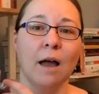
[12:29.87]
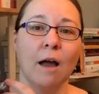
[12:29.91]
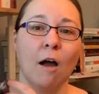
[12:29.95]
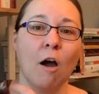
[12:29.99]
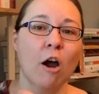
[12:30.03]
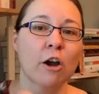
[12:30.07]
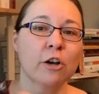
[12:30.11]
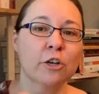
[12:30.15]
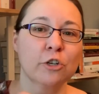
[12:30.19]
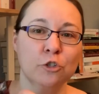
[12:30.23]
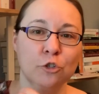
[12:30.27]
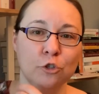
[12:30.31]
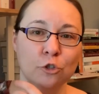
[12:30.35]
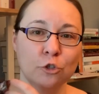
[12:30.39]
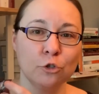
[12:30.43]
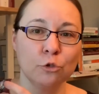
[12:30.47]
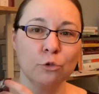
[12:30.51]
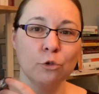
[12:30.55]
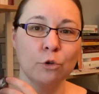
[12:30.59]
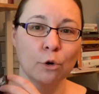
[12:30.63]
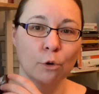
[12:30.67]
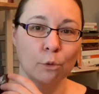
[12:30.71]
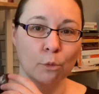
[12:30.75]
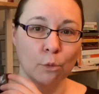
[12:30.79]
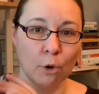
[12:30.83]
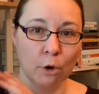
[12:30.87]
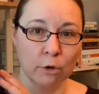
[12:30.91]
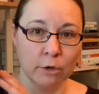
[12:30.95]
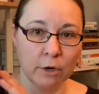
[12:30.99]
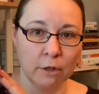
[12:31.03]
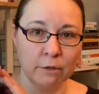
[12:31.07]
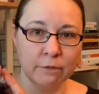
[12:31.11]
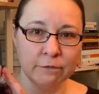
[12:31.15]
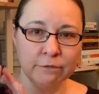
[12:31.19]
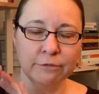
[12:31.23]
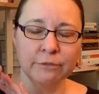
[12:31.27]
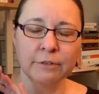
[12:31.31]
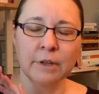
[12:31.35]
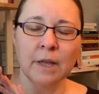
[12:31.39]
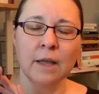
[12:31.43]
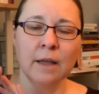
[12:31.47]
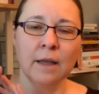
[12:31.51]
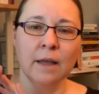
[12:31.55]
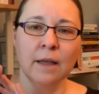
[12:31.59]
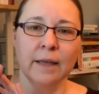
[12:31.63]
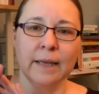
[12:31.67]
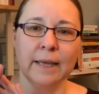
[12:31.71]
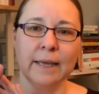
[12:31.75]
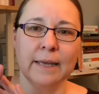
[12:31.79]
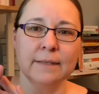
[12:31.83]
Archduke Rodolph
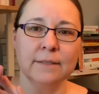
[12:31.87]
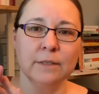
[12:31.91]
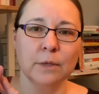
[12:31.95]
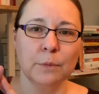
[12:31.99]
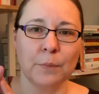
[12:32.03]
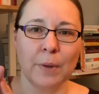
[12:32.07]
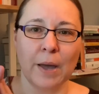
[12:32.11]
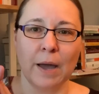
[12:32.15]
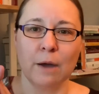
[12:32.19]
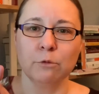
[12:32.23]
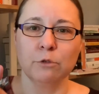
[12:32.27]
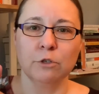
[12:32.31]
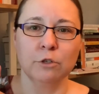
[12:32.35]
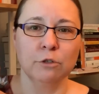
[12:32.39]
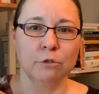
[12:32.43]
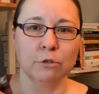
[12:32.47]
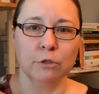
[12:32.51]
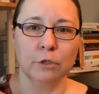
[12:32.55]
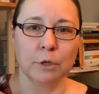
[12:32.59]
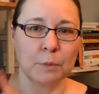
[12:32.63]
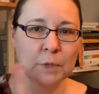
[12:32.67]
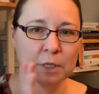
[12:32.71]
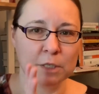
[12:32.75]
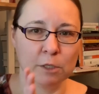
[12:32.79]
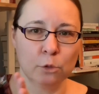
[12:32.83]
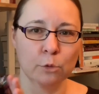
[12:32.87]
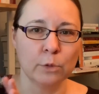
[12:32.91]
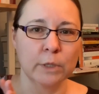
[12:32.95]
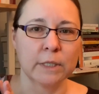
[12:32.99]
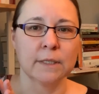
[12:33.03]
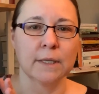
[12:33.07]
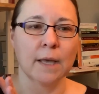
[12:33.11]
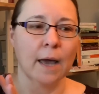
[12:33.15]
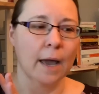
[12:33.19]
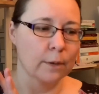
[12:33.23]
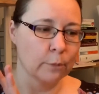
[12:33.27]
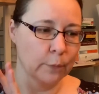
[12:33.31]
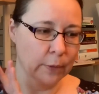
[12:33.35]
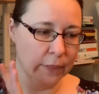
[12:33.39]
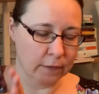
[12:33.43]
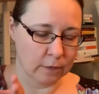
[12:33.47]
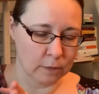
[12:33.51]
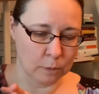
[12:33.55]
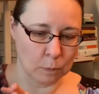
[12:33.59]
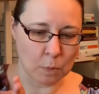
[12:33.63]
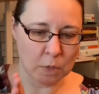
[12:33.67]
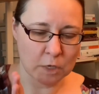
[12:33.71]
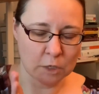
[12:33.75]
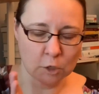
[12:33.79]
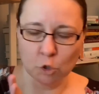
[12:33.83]
is about to commit suicide with
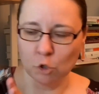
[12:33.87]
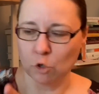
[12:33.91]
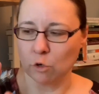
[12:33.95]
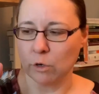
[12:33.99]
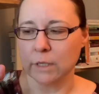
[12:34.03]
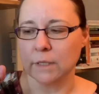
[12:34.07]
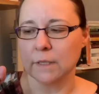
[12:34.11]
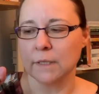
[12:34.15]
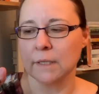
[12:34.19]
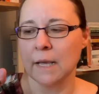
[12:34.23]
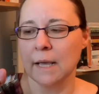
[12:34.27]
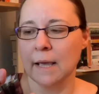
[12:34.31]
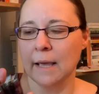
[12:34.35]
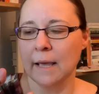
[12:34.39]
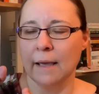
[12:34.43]
his mistress.